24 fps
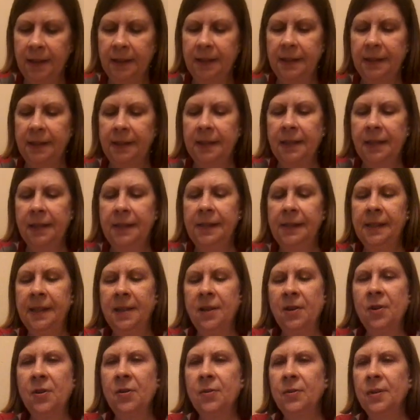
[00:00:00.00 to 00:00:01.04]
stick it
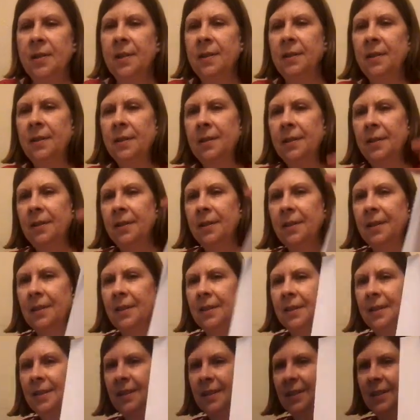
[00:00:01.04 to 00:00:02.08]
down.
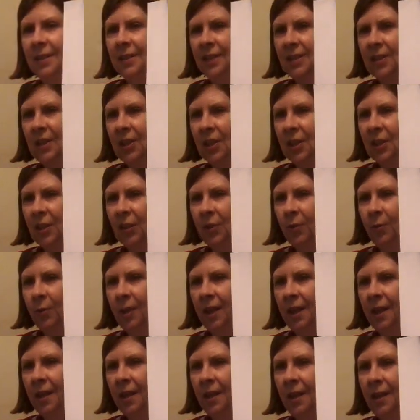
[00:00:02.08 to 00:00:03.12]

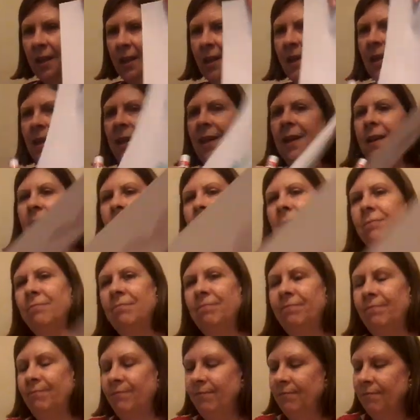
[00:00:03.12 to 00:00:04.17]
3.
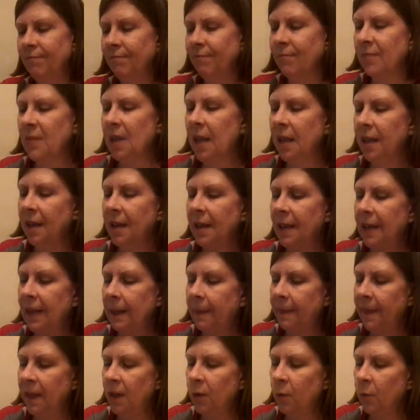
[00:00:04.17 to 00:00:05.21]
And I
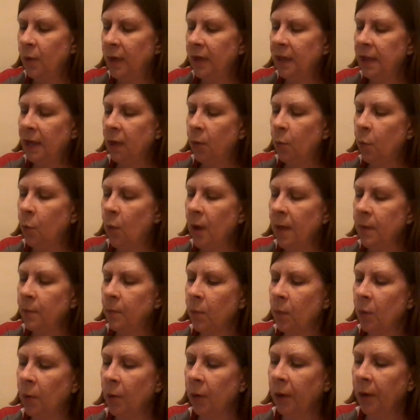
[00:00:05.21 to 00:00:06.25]
think we need one
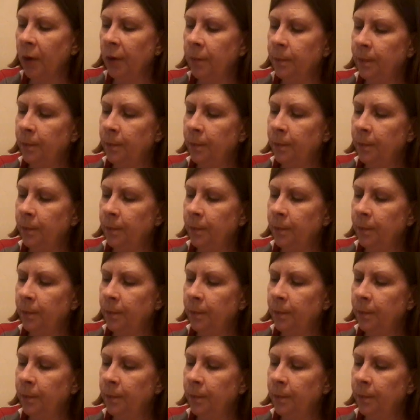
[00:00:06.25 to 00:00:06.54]
more.